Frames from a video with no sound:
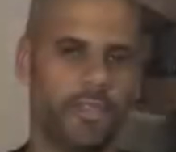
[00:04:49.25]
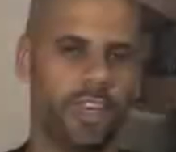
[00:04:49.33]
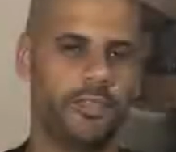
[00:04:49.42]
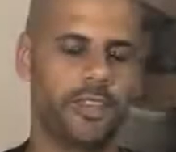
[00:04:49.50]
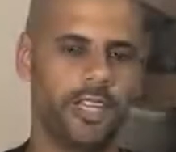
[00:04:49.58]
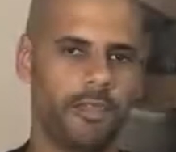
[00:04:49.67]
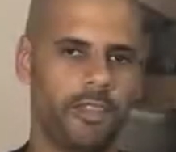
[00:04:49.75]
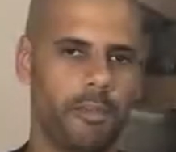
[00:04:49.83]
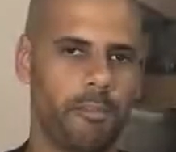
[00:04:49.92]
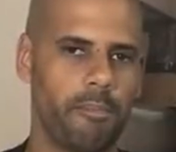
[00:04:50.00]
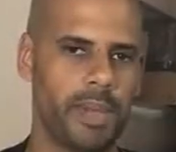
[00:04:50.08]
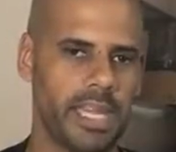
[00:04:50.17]
lifting of the
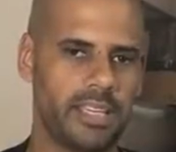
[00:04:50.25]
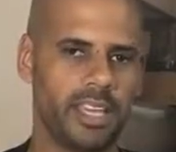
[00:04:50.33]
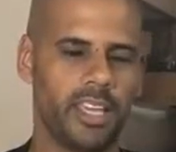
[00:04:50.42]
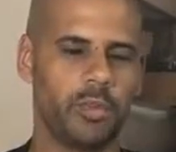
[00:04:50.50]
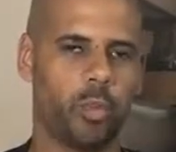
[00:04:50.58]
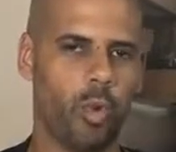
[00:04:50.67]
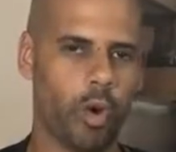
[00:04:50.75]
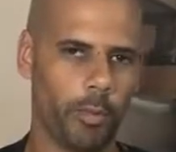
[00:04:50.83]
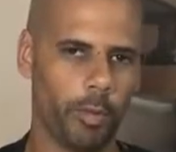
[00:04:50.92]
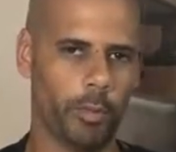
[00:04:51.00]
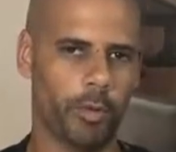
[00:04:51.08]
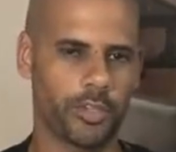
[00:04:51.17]
meat is what we
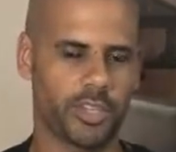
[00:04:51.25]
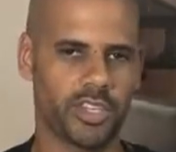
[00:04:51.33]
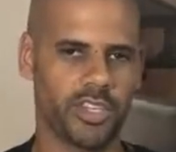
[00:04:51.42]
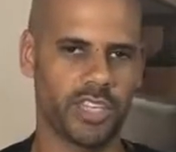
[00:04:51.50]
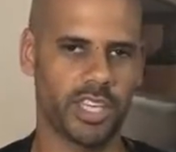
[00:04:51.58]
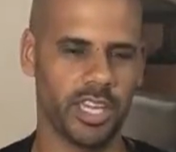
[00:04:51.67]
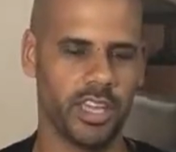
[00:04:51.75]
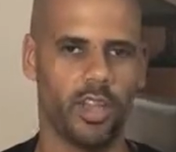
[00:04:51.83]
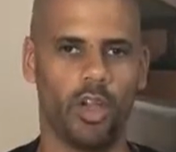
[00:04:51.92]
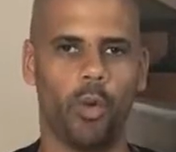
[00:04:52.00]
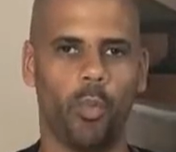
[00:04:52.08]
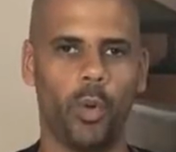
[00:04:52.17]
want to see.
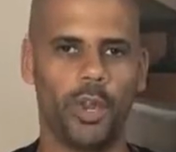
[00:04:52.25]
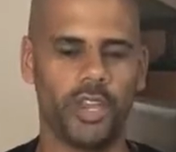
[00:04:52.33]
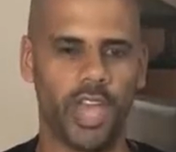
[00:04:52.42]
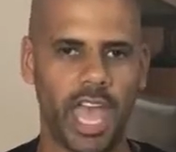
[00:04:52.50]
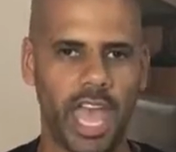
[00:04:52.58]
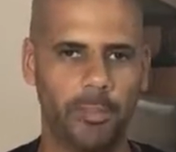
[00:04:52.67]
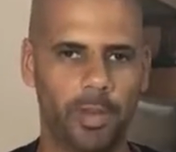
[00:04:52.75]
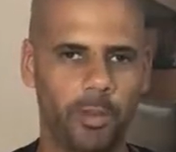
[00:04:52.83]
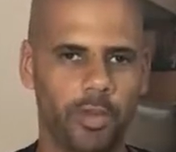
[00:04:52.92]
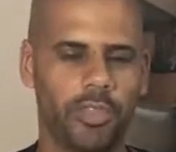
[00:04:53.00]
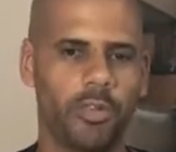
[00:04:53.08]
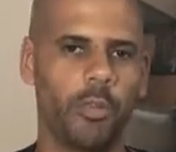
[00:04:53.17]
When you're happy
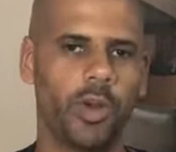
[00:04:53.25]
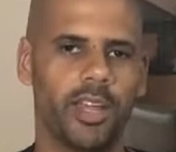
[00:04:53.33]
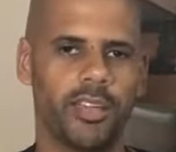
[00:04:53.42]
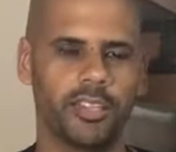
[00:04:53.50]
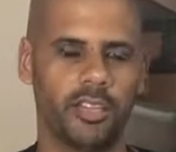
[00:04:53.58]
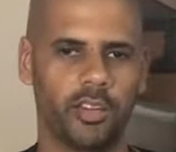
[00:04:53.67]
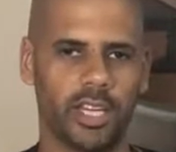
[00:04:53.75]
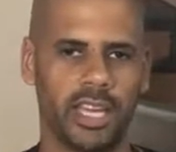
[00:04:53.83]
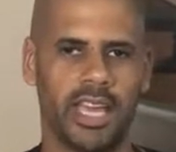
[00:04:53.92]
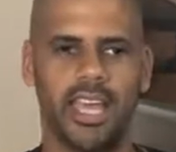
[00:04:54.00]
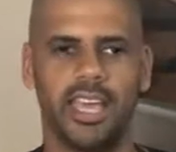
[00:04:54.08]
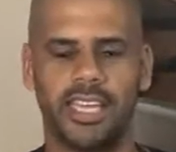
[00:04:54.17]
with the way it's looking,
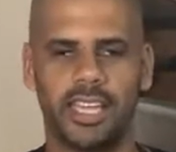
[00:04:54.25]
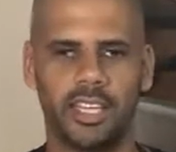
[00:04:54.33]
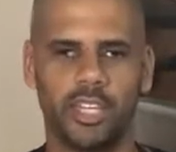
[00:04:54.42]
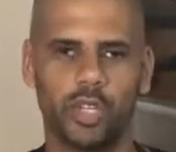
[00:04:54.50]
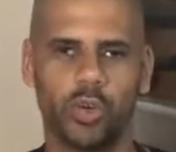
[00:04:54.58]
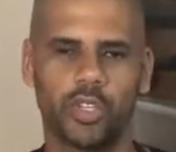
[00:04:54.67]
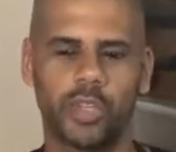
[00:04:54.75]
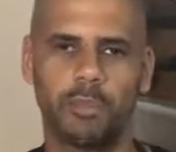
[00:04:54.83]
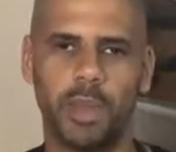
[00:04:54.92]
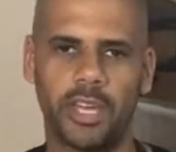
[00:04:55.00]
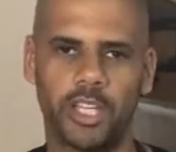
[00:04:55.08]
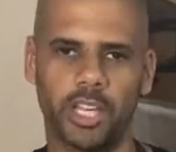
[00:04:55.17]
get your
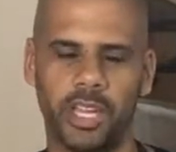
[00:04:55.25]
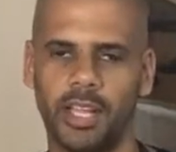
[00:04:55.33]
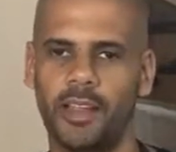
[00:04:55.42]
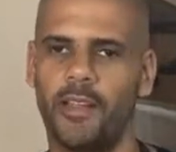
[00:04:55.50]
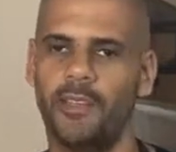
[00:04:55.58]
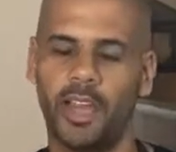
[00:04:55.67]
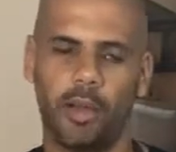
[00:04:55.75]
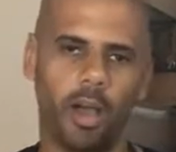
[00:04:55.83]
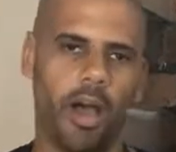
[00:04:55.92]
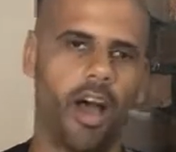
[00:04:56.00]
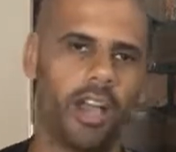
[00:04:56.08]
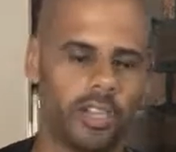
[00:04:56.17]
spatula. Now,
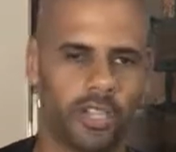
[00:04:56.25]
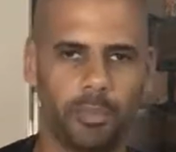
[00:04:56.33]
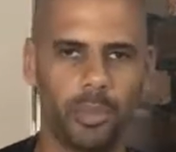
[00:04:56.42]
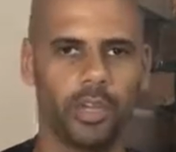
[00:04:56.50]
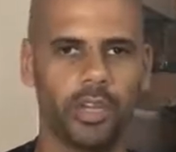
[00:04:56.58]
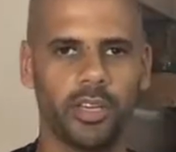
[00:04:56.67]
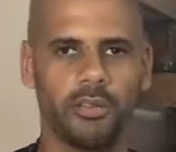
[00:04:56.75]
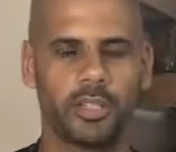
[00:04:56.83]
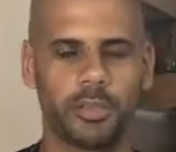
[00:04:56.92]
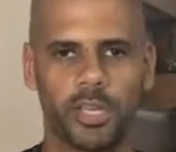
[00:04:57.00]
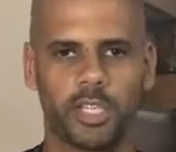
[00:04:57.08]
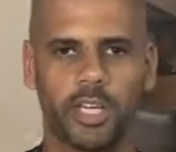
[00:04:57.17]
I use a burger
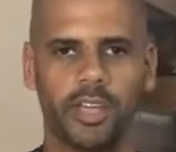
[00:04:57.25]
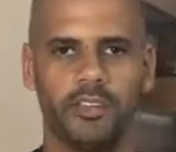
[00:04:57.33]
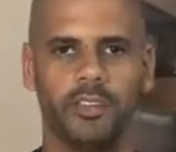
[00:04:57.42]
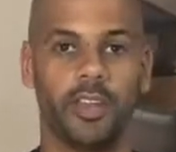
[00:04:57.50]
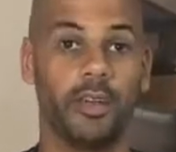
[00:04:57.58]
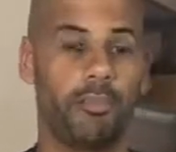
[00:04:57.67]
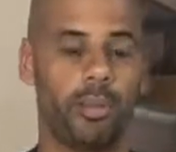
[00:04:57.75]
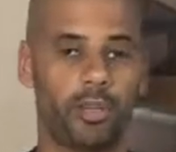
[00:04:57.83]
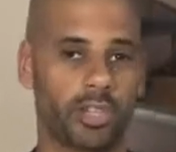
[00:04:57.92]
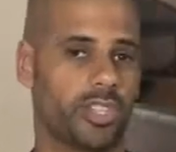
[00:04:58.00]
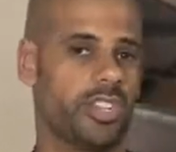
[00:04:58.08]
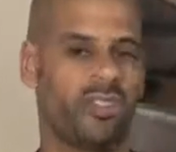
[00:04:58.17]
spatula that I
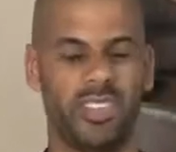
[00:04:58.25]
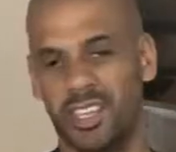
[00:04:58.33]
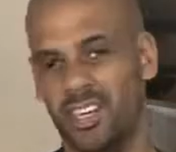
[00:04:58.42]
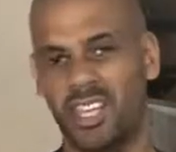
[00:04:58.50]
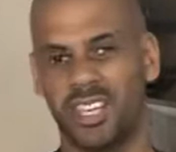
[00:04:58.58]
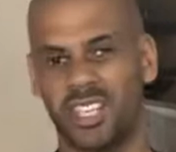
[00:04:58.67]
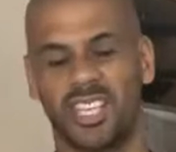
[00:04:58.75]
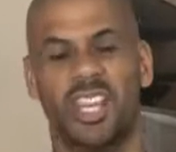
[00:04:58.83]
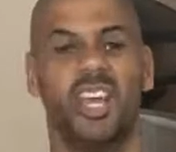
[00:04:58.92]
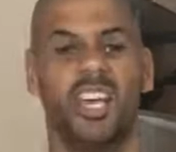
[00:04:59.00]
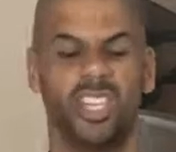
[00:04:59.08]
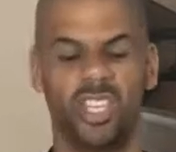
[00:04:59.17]
purchased off the internet.
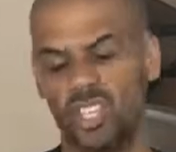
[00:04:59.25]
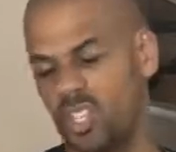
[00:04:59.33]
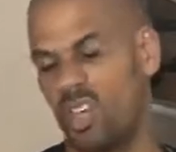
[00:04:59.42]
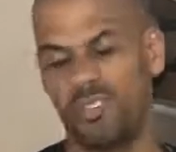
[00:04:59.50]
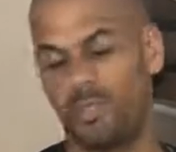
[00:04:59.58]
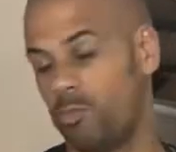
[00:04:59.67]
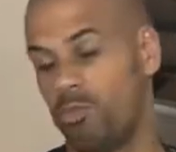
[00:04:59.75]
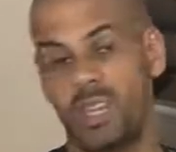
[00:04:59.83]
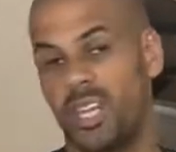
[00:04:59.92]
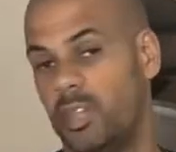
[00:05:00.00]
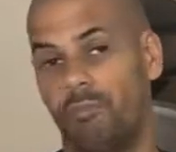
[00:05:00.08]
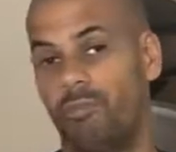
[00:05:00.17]

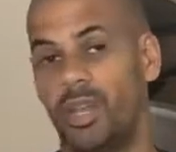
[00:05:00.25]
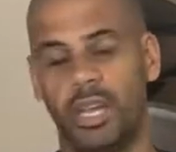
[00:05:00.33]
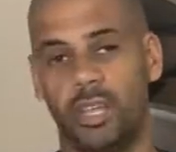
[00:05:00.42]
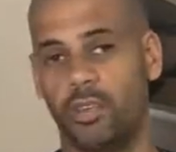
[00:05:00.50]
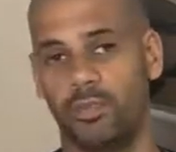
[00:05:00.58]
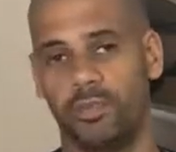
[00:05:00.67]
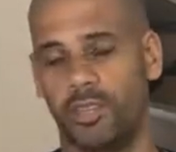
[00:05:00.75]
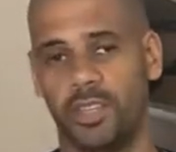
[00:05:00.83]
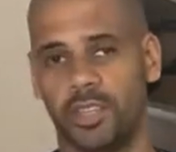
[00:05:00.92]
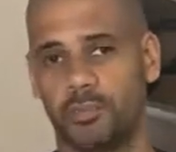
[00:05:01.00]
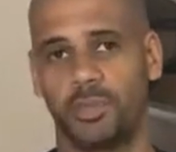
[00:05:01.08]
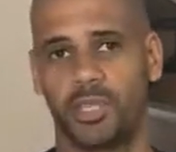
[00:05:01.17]
really, really good for this
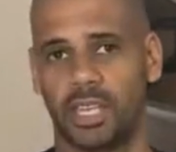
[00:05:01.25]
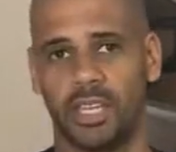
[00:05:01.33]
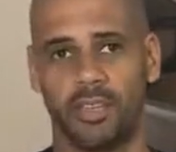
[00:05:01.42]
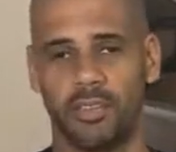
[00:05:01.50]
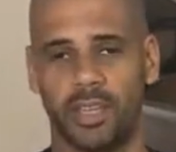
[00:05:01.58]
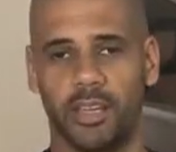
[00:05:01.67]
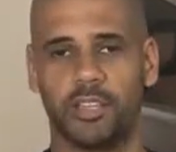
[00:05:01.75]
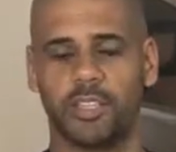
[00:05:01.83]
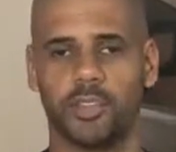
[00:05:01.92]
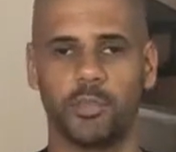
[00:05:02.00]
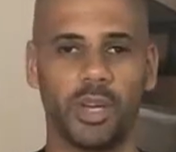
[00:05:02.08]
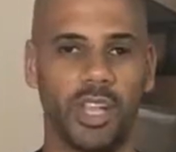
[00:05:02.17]
particular thing because
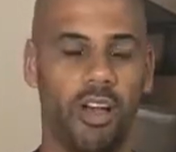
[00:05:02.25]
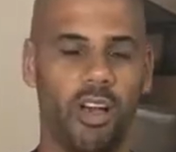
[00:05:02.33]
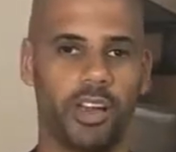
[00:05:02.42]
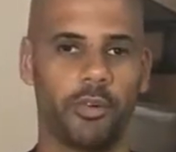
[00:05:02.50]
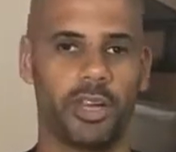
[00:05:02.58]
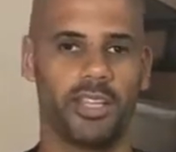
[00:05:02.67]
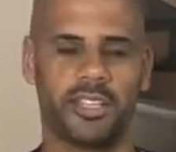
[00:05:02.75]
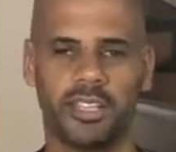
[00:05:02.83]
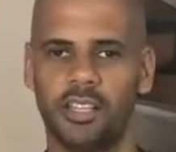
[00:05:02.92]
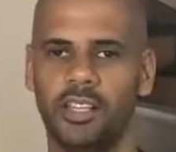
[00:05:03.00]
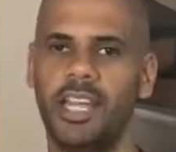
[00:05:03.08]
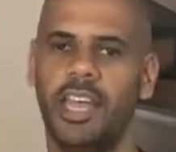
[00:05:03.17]
it's really high grade
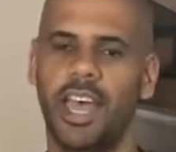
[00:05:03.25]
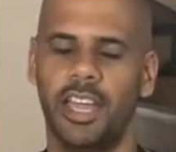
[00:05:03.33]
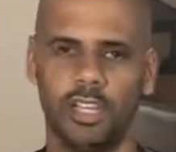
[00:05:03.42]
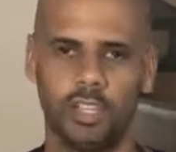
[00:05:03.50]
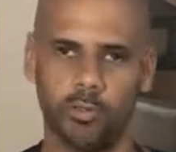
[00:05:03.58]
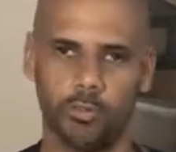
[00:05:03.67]
steel and you can